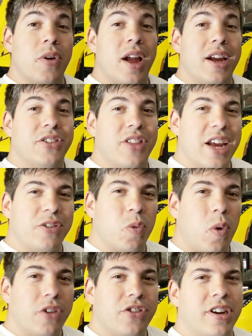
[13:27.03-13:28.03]
So guys, thanks
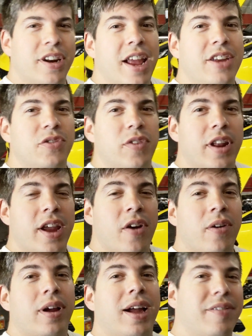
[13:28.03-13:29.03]
for watching today's
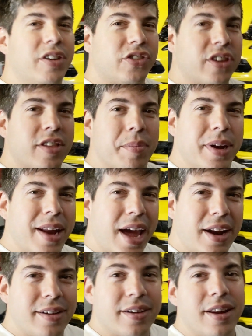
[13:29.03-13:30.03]
video. Obviously the
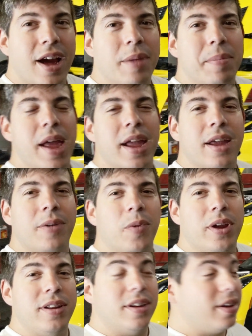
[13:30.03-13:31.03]
banana did not make
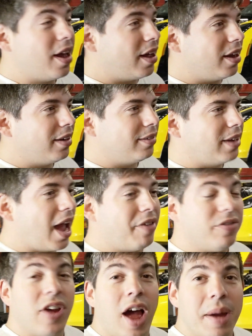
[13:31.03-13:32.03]
it. We did not
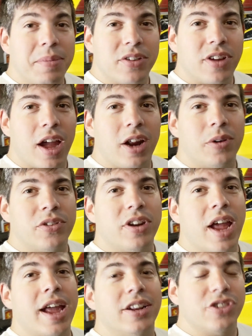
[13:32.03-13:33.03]
have time to dyno it
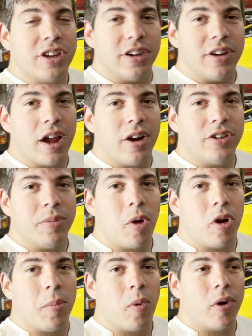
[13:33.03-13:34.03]
today. It's going to dyno
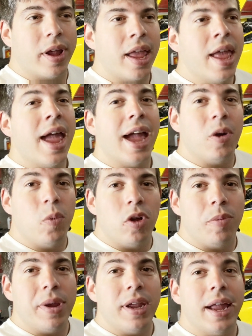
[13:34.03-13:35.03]
tomorrow morning, and it
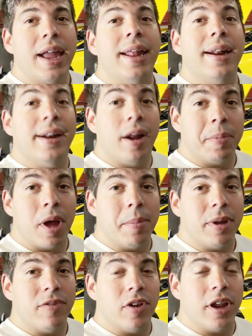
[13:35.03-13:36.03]
will be in an
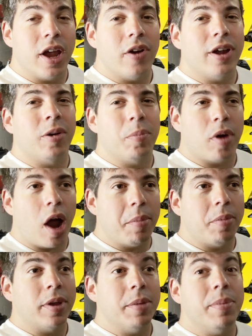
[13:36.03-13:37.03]
upcoming video. It'll
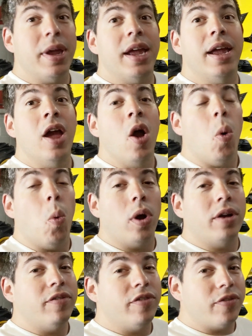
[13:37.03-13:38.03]
probably be
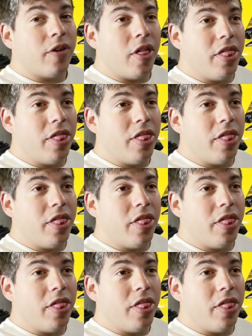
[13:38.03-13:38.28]
one of